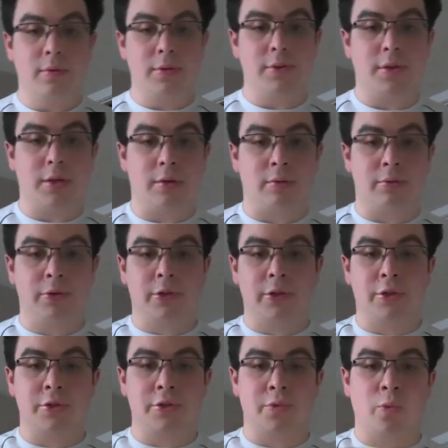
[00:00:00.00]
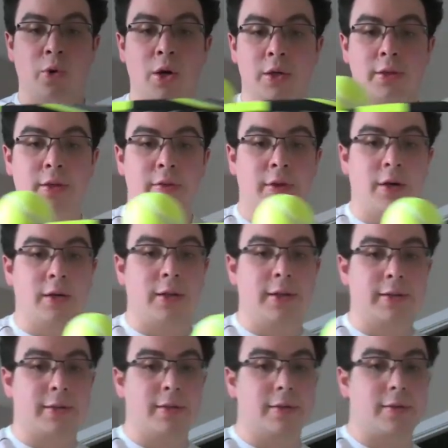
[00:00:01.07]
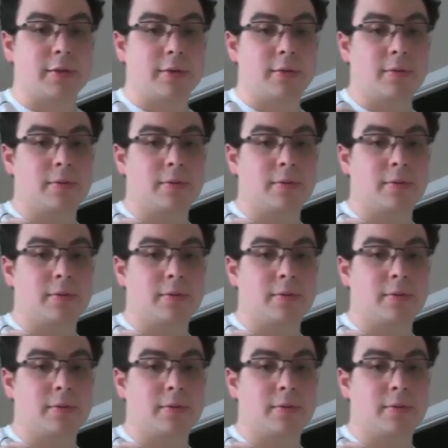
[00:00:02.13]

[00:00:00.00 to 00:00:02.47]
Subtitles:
So you're going to just walk the dog like this.